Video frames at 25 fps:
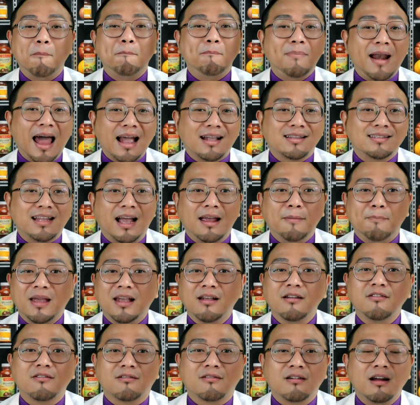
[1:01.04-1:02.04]
of plaque that are
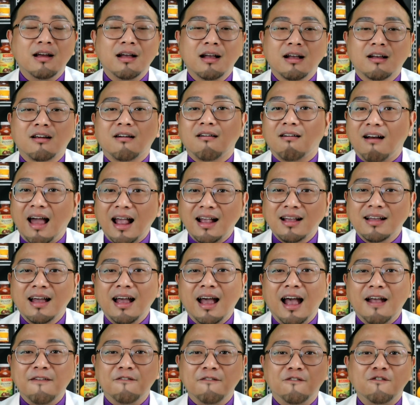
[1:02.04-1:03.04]
being cracked
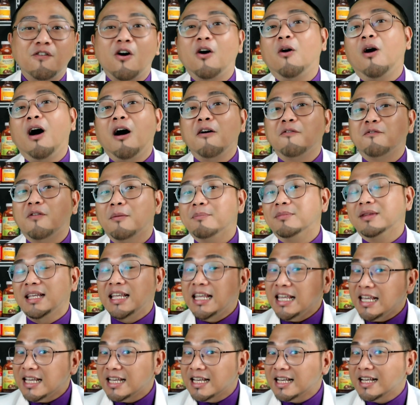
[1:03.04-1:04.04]
and fall off from
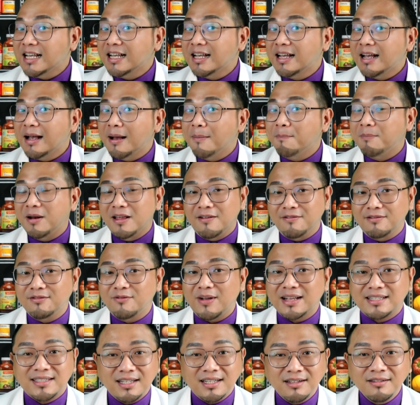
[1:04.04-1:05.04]
the blood
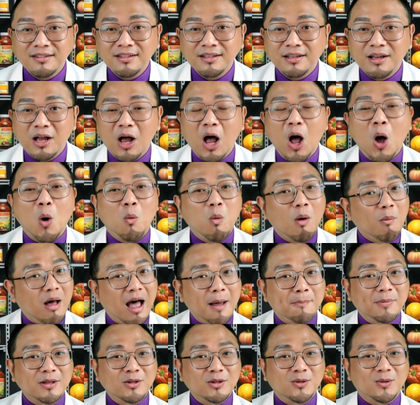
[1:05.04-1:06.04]
vessel. What
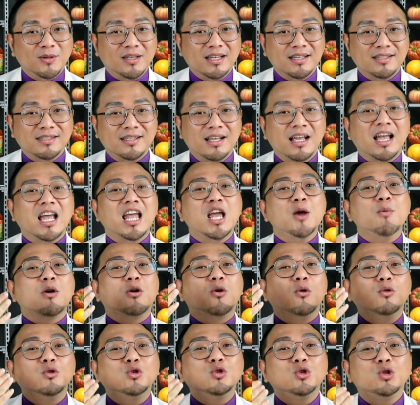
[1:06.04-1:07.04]
will happen to this? It
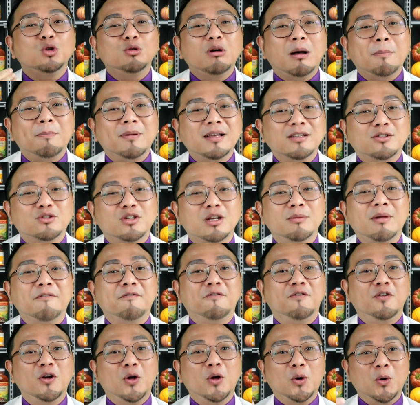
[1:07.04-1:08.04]
will go through a bloodstream
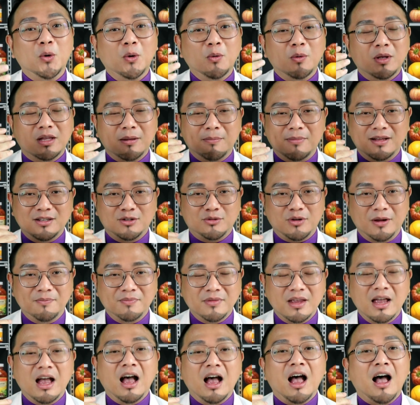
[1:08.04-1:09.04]
and flow with the
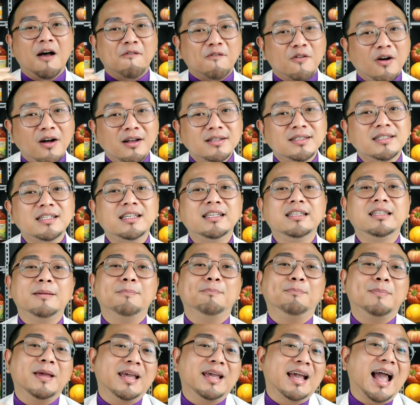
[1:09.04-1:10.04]
bloodstream. Of course, in
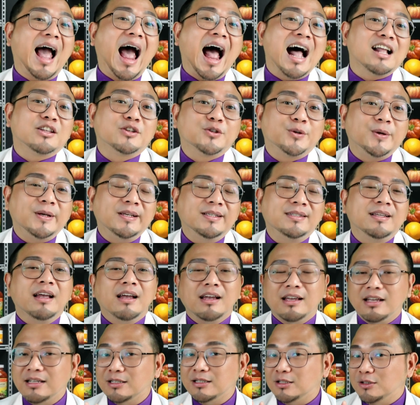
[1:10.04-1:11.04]
the big arteries,
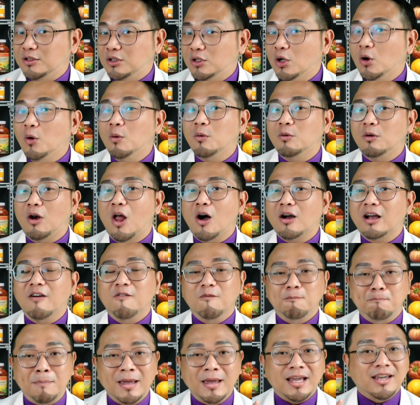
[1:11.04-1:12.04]
it's no
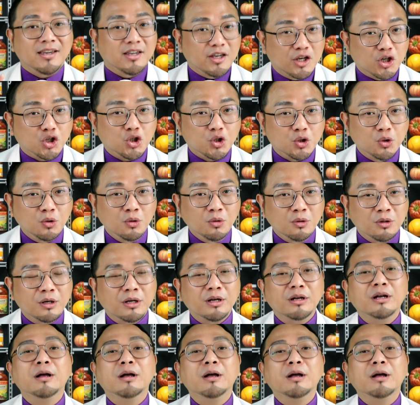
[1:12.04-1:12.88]
longer a big issue.